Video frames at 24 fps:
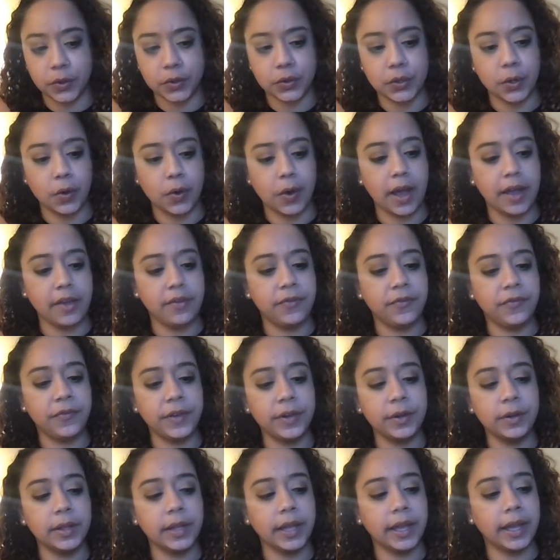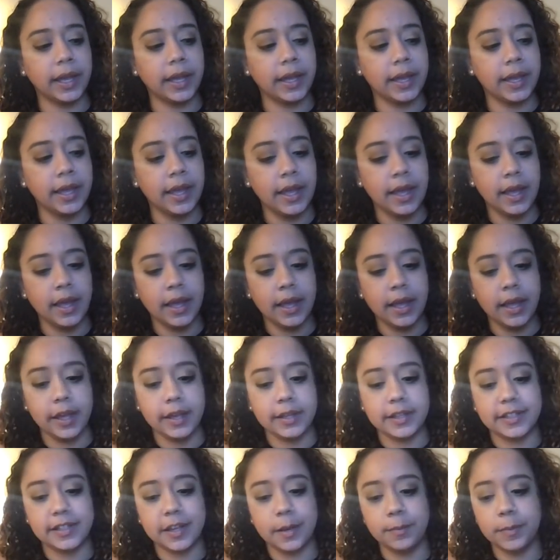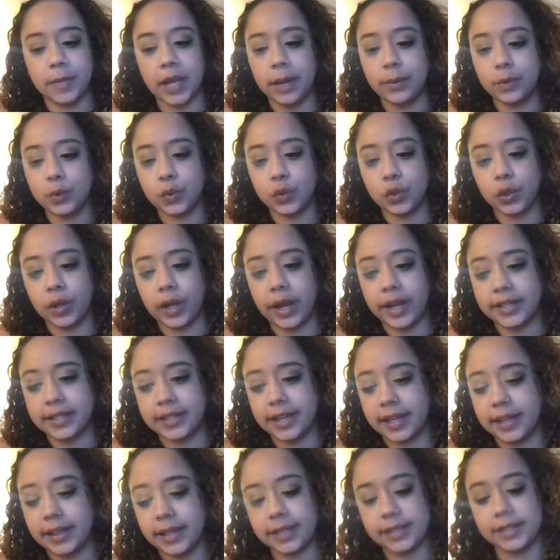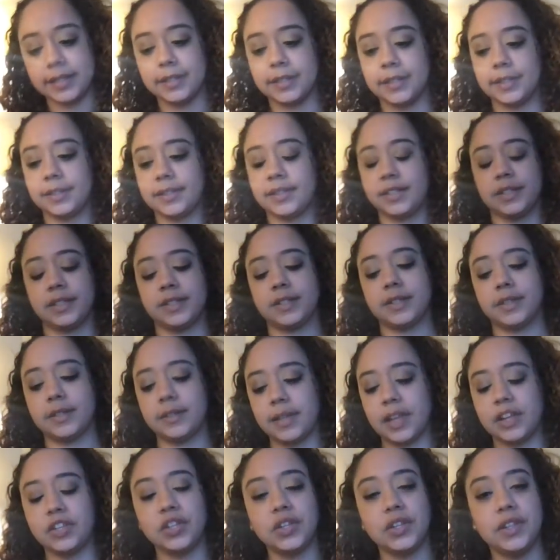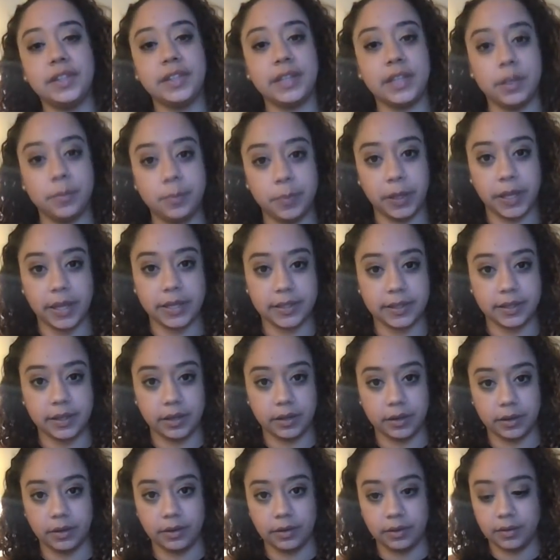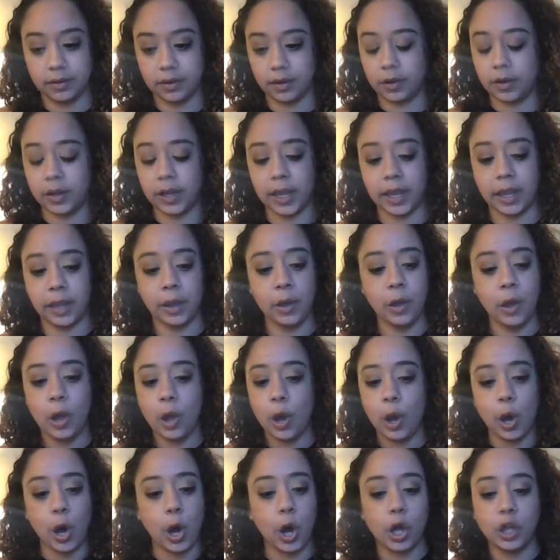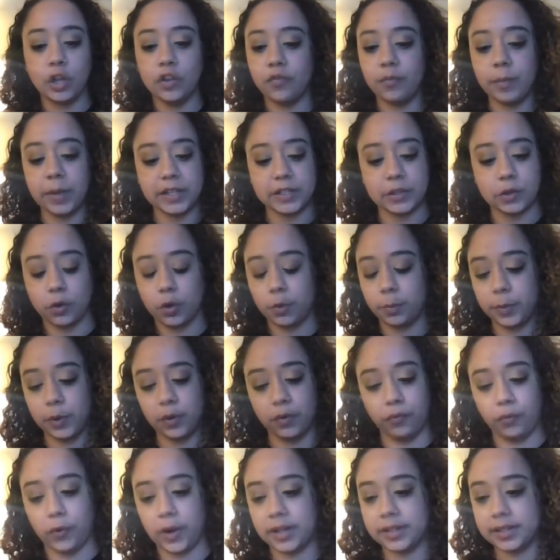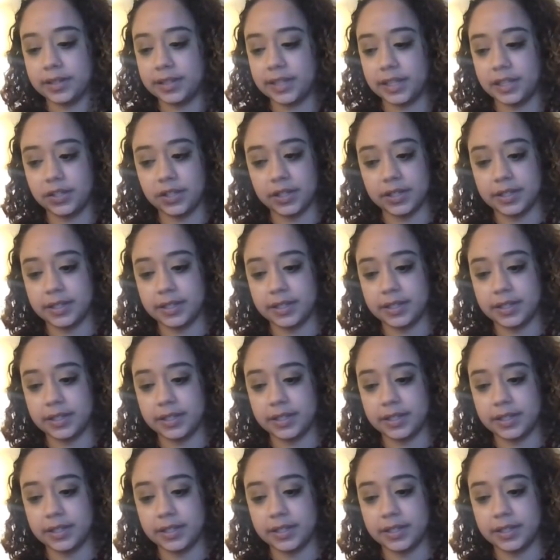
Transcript: So I feel like sometimes when you guys get lessons, it's just such a deep lesson, okay? All of my Scorpio friends, they